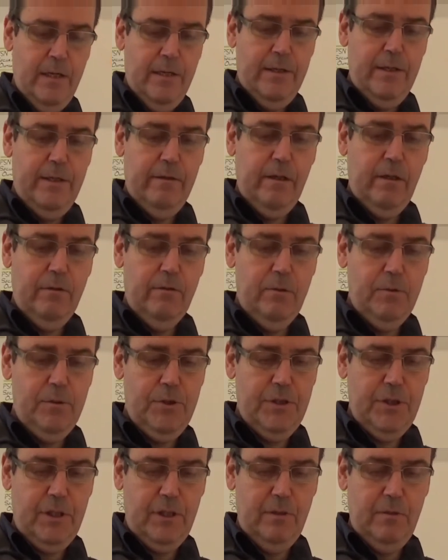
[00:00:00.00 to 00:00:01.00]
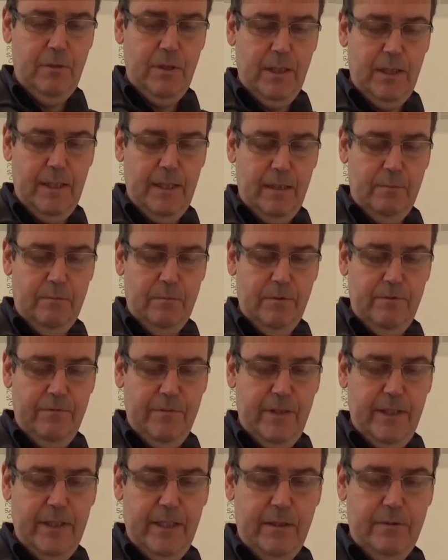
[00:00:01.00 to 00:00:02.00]
There are also a number of
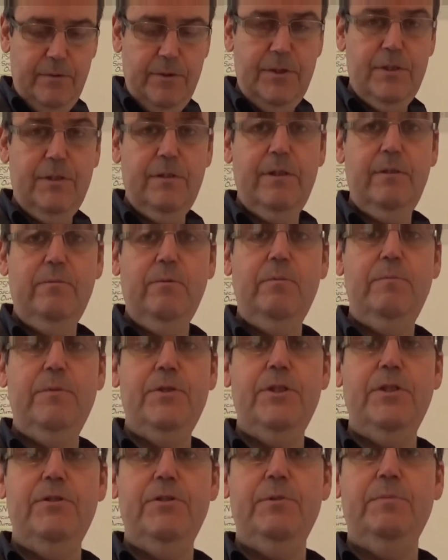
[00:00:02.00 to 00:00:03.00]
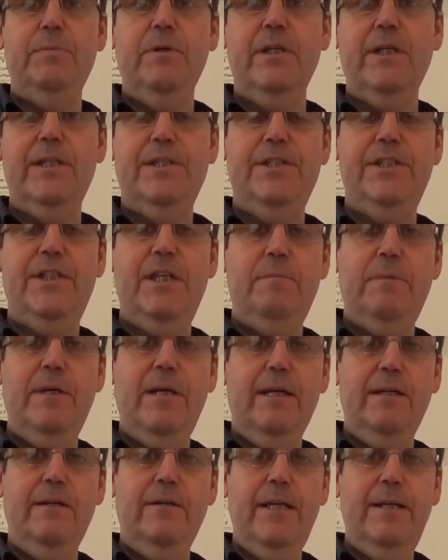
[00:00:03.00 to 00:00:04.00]
videos that were produced by
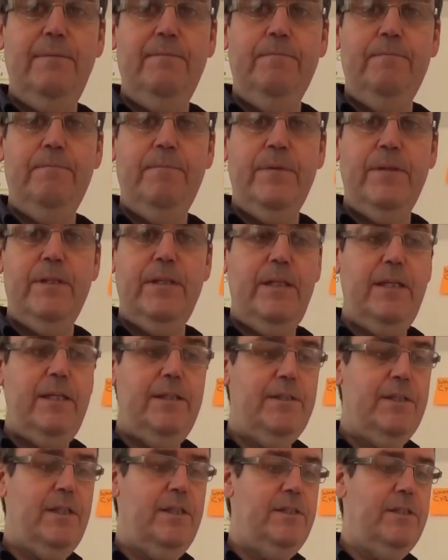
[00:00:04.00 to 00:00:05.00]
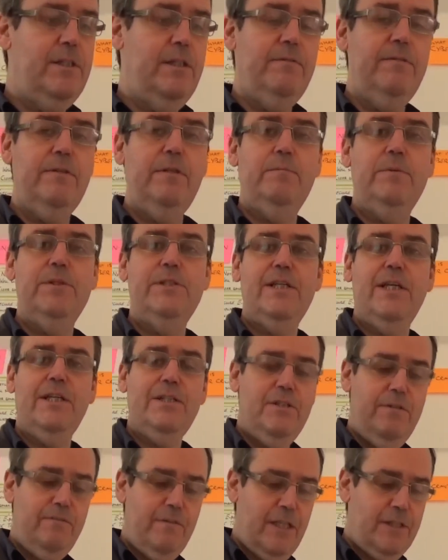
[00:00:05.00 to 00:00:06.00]
CPNI, the Centre for the
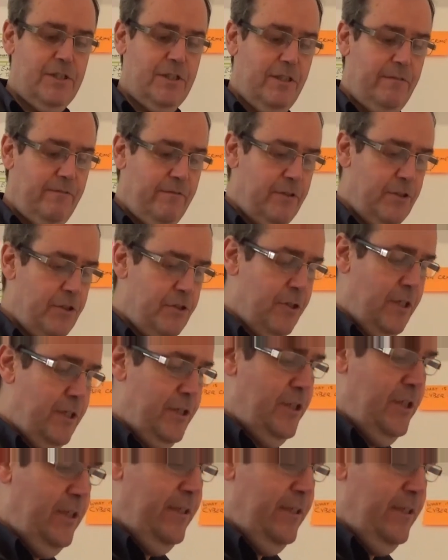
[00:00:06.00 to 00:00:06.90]
Protection of National Infrastructure.